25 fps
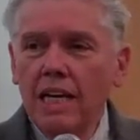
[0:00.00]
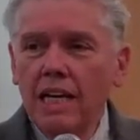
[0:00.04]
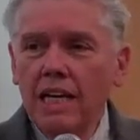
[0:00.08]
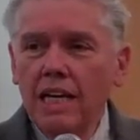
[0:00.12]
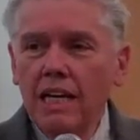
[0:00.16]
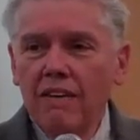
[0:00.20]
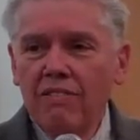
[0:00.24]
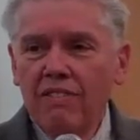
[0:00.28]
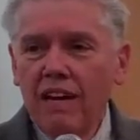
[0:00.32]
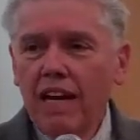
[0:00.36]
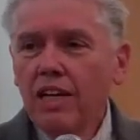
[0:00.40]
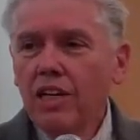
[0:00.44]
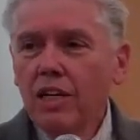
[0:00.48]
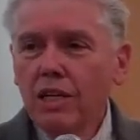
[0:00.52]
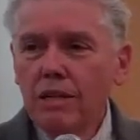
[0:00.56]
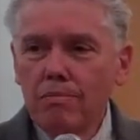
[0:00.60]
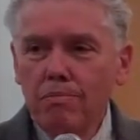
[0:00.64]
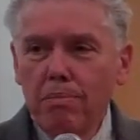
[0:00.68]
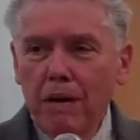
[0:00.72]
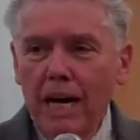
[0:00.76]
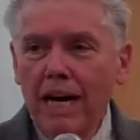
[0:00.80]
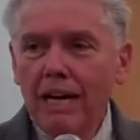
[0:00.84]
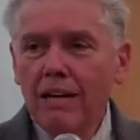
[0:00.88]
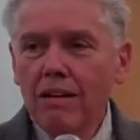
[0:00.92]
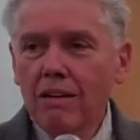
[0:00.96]
if I could
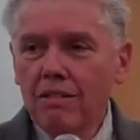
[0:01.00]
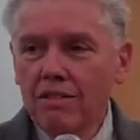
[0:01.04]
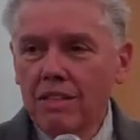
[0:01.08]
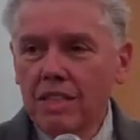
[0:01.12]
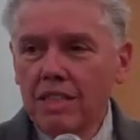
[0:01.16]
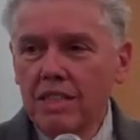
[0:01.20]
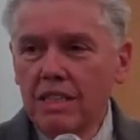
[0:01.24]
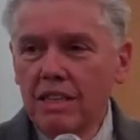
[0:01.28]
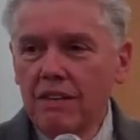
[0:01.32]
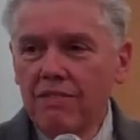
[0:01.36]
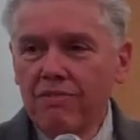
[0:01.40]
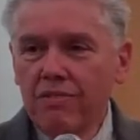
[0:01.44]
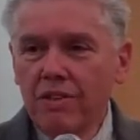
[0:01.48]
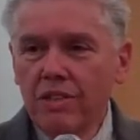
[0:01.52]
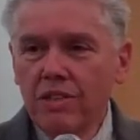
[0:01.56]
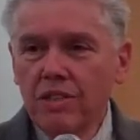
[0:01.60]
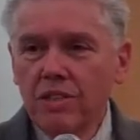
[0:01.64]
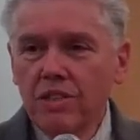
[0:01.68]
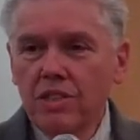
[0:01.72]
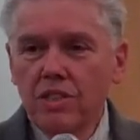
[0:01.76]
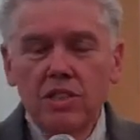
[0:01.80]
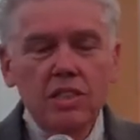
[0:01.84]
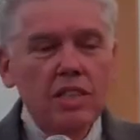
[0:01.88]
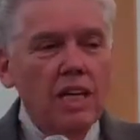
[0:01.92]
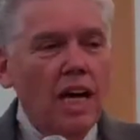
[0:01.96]
bottle the
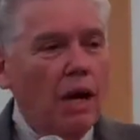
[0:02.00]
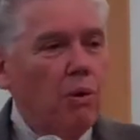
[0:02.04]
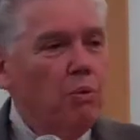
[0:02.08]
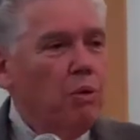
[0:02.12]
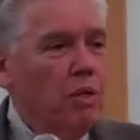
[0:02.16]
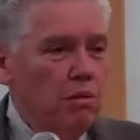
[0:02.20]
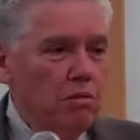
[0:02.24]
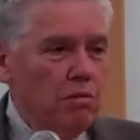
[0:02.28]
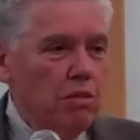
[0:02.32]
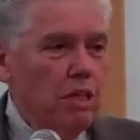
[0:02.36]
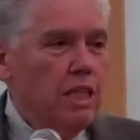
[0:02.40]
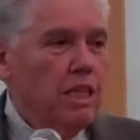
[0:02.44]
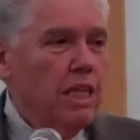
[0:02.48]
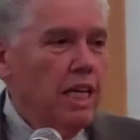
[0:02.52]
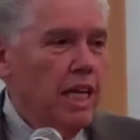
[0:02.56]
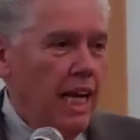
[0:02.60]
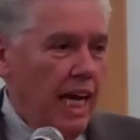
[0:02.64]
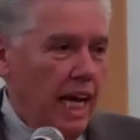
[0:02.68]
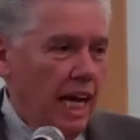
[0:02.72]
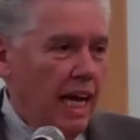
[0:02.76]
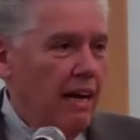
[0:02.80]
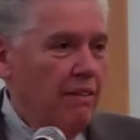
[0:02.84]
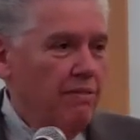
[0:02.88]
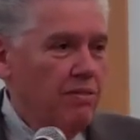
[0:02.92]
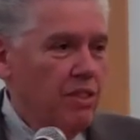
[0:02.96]
difference, I would really
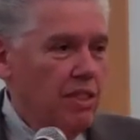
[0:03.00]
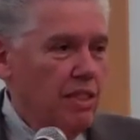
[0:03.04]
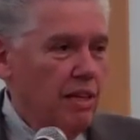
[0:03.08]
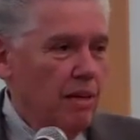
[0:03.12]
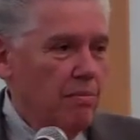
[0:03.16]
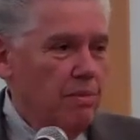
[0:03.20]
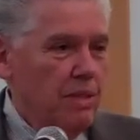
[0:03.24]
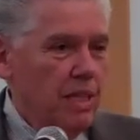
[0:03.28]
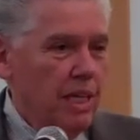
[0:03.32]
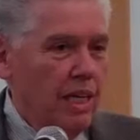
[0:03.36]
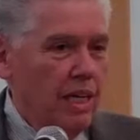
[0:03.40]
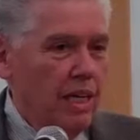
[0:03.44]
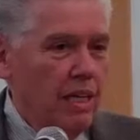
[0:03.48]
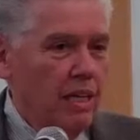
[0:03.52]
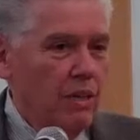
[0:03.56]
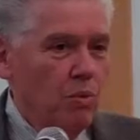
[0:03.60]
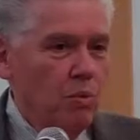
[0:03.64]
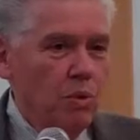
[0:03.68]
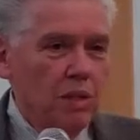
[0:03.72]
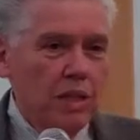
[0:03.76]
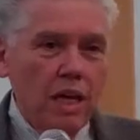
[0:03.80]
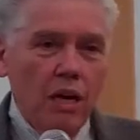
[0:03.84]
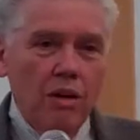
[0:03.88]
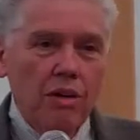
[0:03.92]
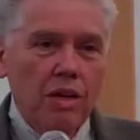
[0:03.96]
have something
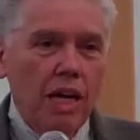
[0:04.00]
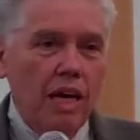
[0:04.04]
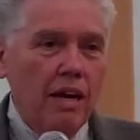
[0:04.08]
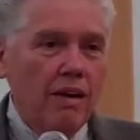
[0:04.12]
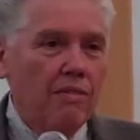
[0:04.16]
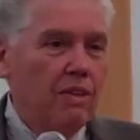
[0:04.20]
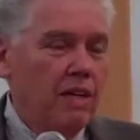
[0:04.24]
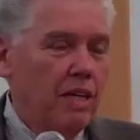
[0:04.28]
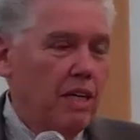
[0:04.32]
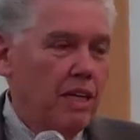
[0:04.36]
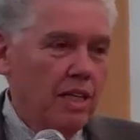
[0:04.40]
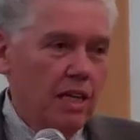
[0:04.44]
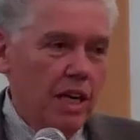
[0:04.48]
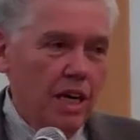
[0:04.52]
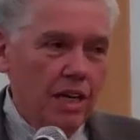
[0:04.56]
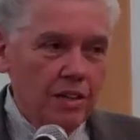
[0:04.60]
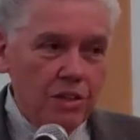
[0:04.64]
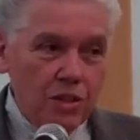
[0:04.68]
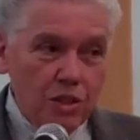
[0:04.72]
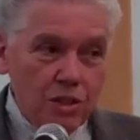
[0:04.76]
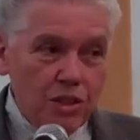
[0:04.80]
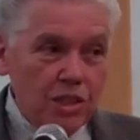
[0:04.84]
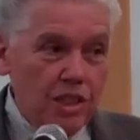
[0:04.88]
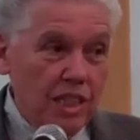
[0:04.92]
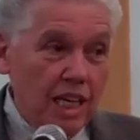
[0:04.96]
without having an
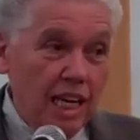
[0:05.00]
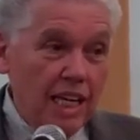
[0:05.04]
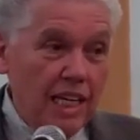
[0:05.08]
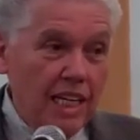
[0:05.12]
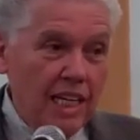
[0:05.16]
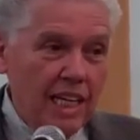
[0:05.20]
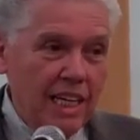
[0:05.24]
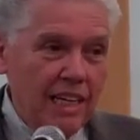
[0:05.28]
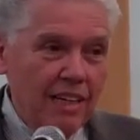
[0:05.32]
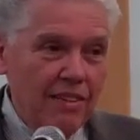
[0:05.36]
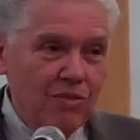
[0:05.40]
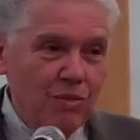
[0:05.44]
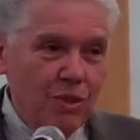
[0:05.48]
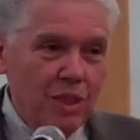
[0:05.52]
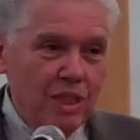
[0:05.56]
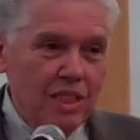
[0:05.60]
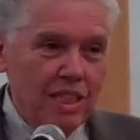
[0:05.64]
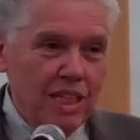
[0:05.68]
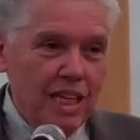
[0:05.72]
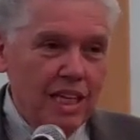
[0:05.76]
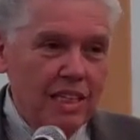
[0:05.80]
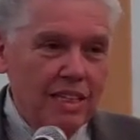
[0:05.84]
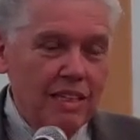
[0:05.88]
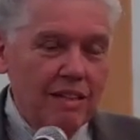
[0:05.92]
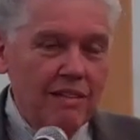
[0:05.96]
understanding of what
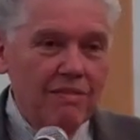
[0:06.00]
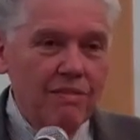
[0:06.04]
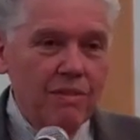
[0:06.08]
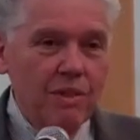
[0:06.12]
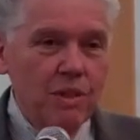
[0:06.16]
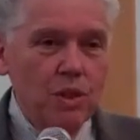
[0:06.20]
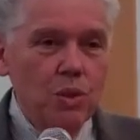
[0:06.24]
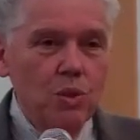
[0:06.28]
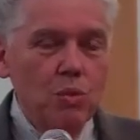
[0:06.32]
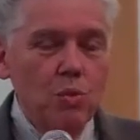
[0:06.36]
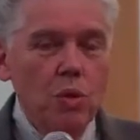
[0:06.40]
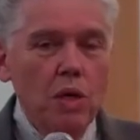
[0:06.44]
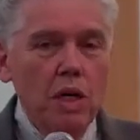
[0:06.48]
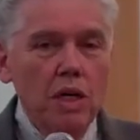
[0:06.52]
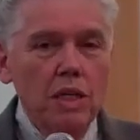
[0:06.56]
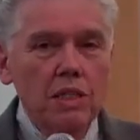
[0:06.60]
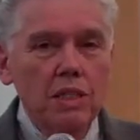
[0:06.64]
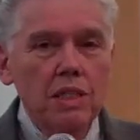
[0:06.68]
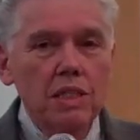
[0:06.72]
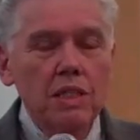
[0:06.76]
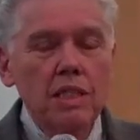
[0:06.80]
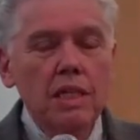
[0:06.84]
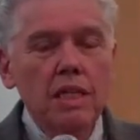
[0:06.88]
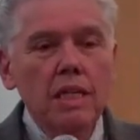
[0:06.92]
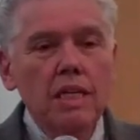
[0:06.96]
that difference
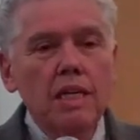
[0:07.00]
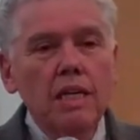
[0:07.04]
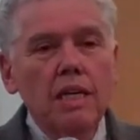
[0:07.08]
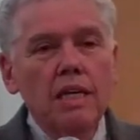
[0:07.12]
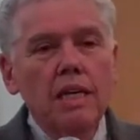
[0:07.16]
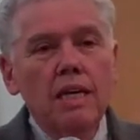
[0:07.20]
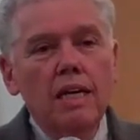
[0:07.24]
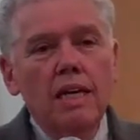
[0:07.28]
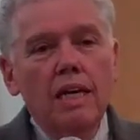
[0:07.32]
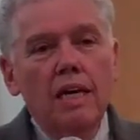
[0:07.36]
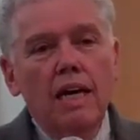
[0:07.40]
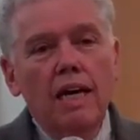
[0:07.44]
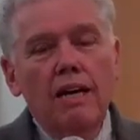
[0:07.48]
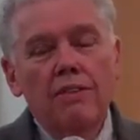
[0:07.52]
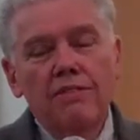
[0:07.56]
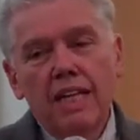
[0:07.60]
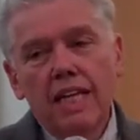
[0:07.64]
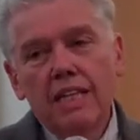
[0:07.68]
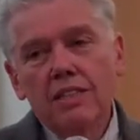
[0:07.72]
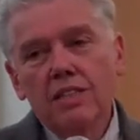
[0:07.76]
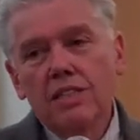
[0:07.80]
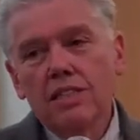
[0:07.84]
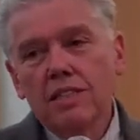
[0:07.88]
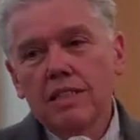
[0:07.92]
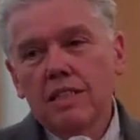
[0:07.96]
was. And
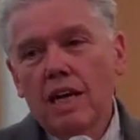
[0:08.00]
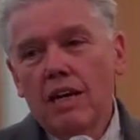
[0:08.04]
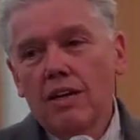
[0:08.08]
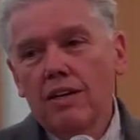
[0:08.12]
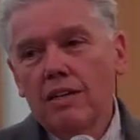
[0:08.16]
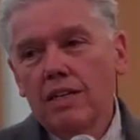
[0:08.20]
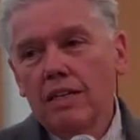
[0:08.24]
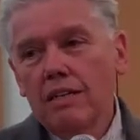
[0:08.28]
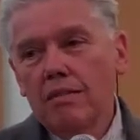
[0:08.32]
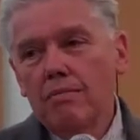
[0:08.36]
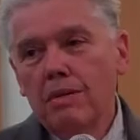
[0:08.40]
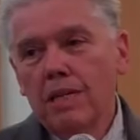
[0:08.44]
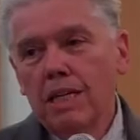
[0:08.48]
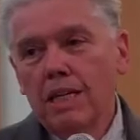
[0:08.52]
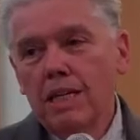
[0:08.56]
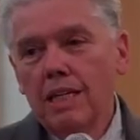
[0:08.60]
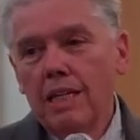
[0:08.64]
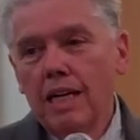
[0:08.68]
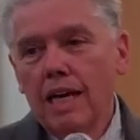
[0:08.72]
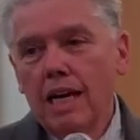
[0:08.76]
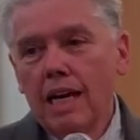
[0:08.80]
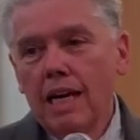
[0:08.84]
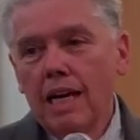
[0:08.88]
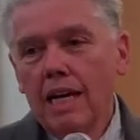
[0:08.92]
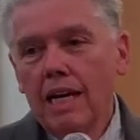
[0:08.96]
that started me
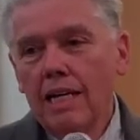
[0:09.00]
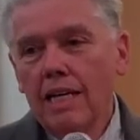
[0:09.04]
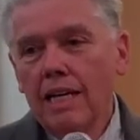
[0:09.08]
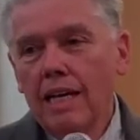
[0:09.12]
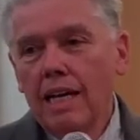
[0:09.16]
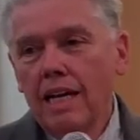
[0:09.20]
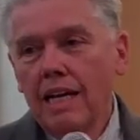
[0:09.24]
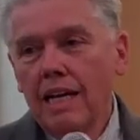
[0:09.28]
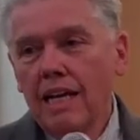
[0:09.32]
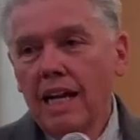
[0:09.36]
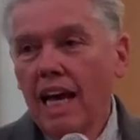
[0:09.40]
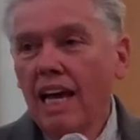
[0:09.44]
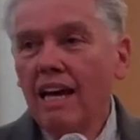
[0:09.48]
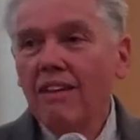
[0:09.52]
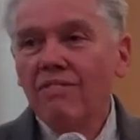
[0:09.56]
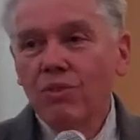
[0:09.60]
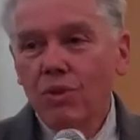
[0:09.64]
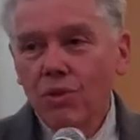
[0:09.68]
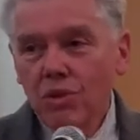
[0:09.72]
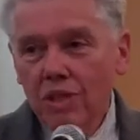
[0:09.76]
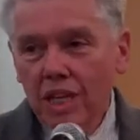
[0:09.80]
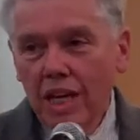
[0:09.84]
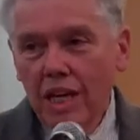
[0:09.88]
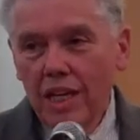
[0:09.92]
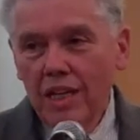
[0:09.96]
on an
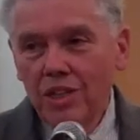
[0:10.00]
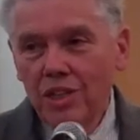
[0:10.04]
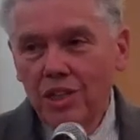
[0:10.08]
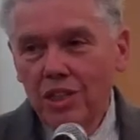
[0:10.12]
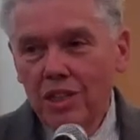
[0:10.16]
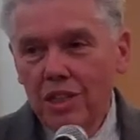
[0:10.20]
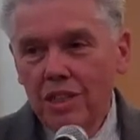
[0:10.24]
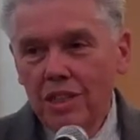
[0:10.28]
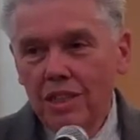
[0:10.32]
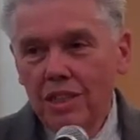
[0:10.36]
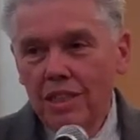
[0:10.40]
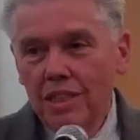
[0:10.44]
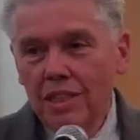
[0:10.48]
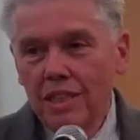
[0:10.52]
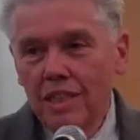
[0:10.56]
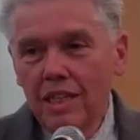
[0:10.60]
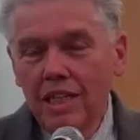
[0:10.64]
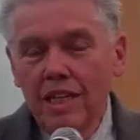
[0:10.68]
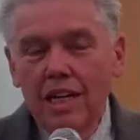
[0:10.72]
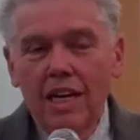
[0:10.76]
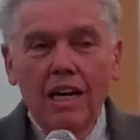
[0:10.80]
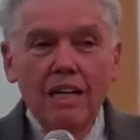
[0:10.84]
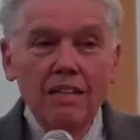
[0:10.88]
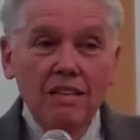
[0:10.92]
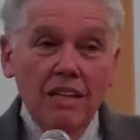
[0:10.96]
avocation,
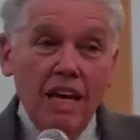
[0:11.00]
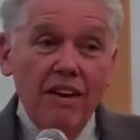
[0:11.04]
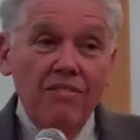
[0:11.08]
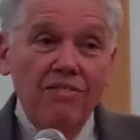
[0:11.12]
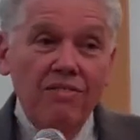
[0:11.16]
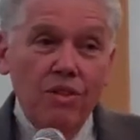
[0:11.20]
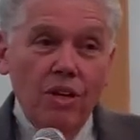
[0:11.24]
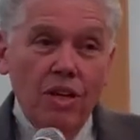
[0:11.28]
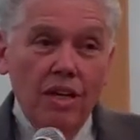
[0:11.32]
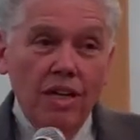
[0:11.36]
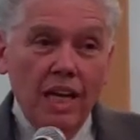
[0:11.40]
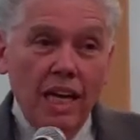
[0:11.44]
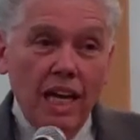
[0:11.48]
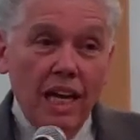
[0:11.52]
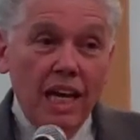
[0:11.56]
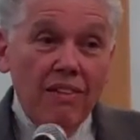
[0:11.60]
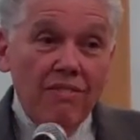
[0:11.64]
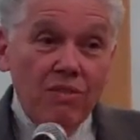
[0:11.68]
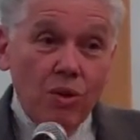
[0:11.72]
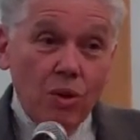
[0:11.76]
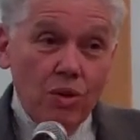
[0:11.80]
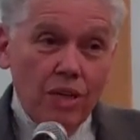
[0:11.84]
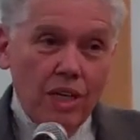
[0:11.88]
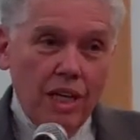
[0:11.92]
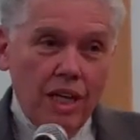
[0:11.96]
a lifelong
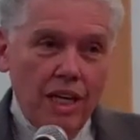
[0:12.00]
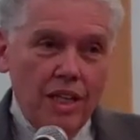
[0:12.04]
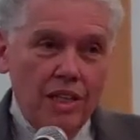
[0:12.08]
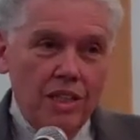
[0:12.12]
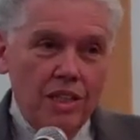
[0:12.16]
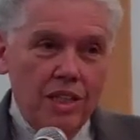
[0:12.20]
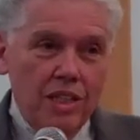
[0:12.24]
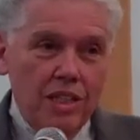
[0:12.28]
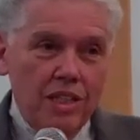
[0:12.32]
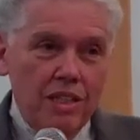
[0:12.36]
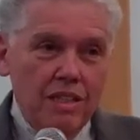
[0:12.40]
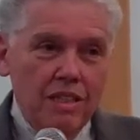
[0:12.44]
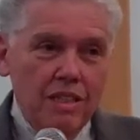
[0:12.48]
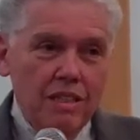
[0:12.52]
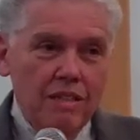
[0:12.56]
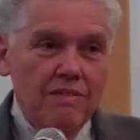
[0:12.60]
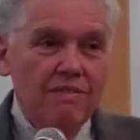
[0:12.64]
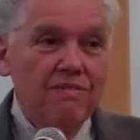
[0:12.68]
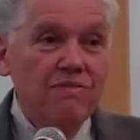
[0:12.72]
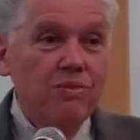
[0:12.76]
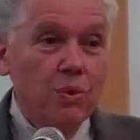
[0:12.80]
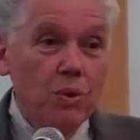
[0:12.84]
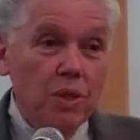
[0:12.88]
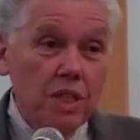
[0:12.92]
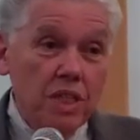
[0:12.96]
avocation of
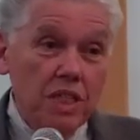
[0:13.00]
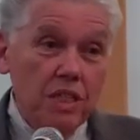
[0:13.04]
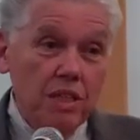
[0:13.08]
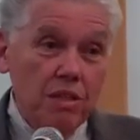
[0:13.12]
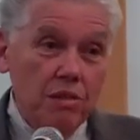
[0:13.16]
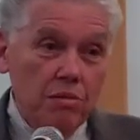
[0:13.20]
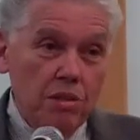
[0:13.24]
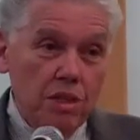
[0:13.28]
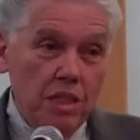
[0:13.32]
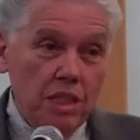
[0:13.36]
43